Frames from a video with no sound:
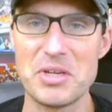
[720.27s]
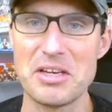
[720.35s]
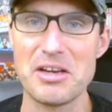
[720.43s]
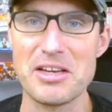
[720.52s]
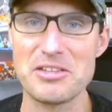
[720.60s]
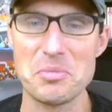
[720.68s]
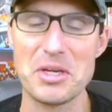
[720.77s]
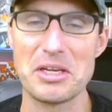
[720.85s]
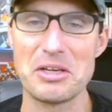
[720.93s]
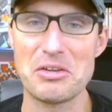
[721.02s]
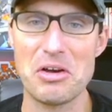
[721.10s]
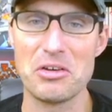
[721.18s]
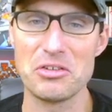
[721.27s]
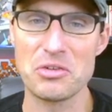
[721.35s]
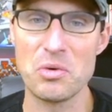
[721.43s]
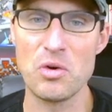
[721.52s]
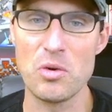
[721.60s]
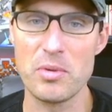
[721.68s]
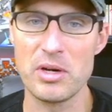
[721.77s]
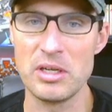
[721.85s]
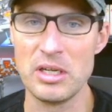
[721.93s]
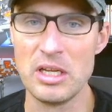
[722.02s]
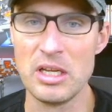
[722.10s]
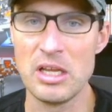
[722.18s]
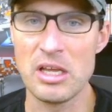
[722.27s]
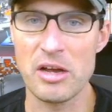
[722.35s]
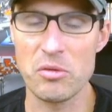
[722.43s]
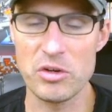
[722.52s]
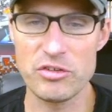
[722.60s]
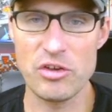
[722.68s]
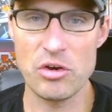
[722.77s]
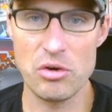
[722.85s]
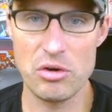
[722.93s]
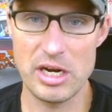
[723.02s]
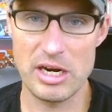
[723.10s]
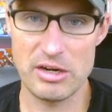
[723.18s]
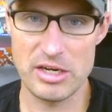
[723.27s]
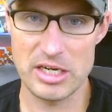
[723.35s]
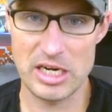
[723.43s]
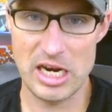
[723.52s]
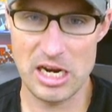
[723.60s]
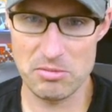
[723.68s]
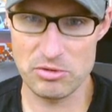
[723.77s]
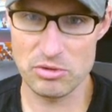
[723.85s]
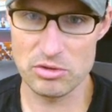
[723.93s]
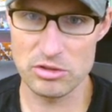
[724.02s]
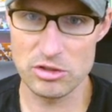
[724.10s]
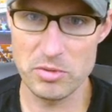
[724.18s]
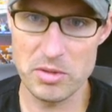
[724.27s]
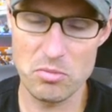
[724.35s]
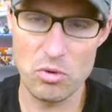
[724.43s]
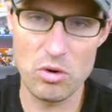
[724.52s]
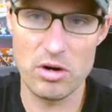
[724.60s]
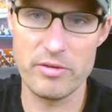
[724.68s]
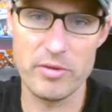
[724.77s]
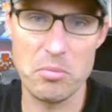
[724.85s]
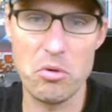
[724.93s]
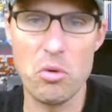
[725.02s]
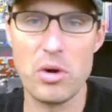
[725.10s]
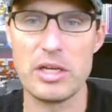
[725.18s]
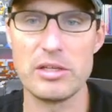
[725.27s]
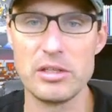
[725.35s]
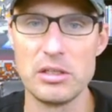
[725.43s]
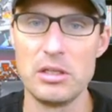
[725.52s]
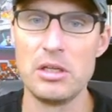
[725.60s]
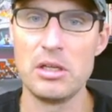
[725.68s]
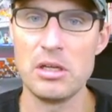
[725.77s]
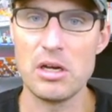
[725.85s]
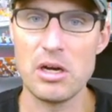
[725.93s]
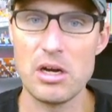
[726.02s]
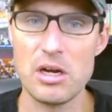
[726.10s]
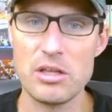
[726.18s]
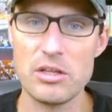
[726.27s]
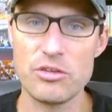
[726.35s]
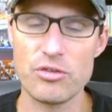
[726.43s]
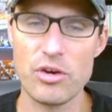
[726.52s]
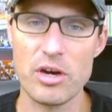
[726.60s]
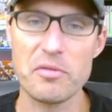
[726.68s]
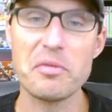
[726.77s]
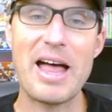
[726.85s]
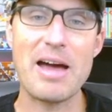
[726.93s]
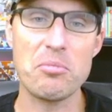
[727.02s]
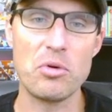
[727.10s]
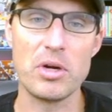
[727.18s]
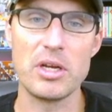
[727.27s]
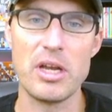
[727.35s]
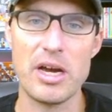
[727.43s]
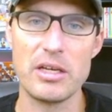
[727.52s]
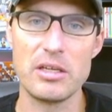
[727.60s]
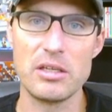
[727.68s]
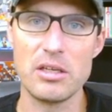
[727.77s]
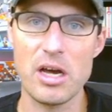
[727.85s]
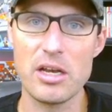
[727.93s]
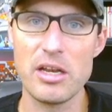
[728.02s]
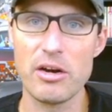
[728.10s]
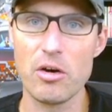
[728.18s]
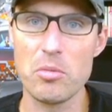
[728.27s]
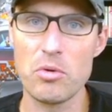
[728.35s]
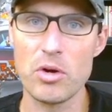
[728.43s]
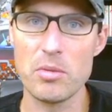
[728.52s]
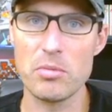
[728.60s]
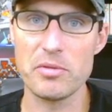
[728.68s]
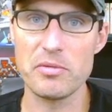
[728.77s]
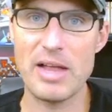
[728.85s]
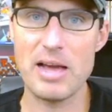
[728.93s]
nice and big and tall is cool, but I wish the hood area came to a little bit more of a point on the truck. Flat point, not narrow point, but flat